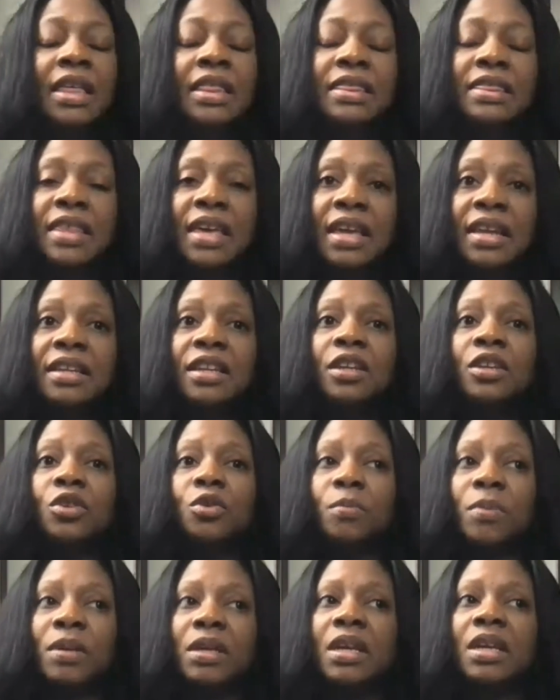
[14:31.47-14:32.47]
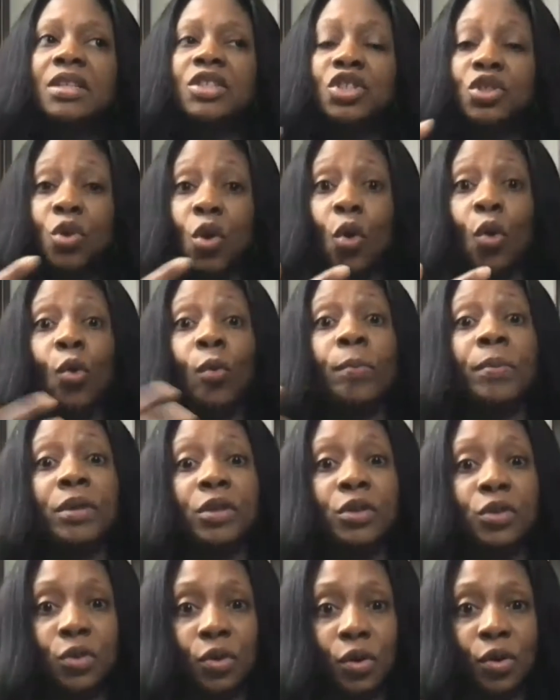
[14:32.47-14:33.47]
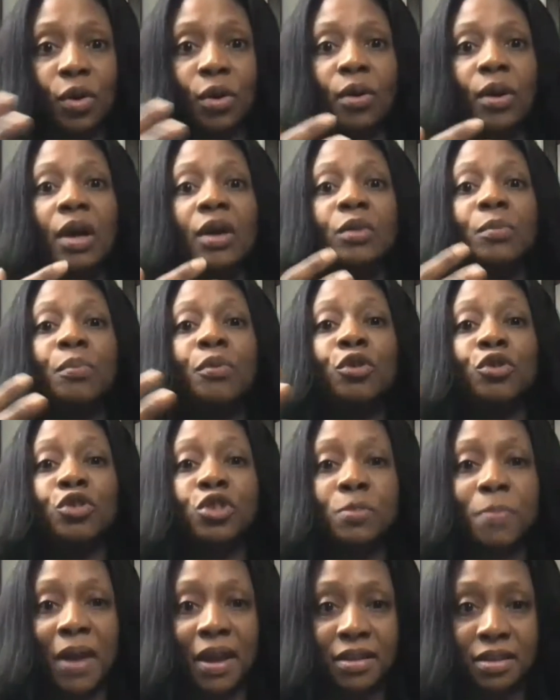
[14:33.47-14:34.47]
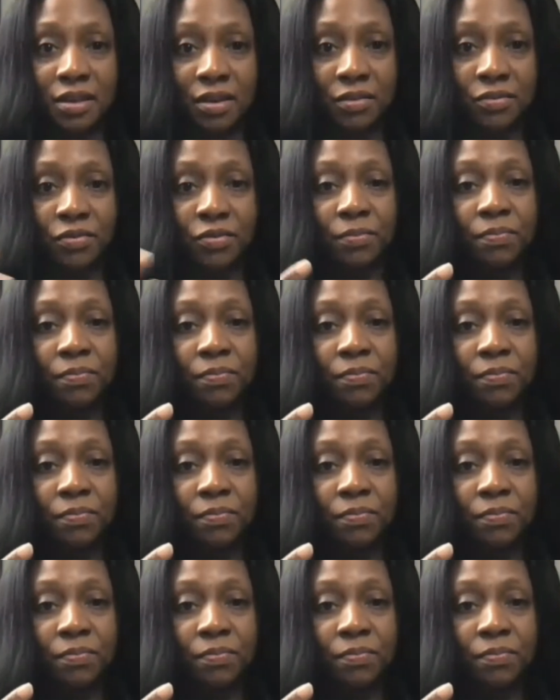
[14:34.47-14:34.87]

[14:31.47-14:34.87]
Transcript: then you begin to open your perspective.